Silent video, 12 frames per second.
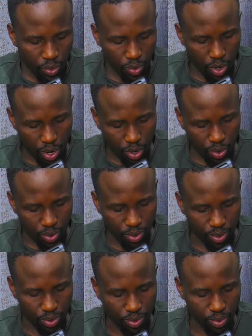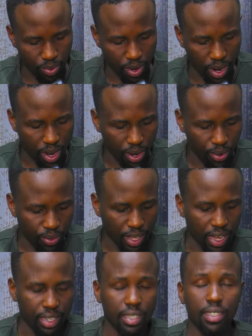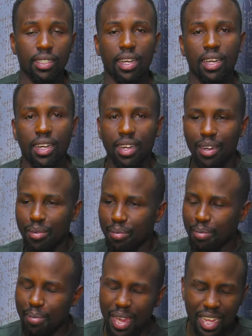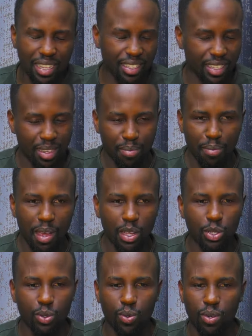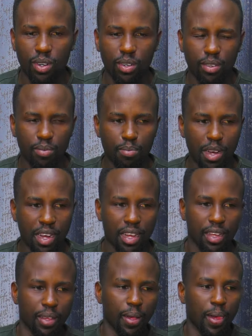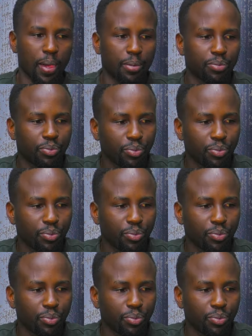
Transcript: Woo! Wow, that is an amazing, amazing one by uh,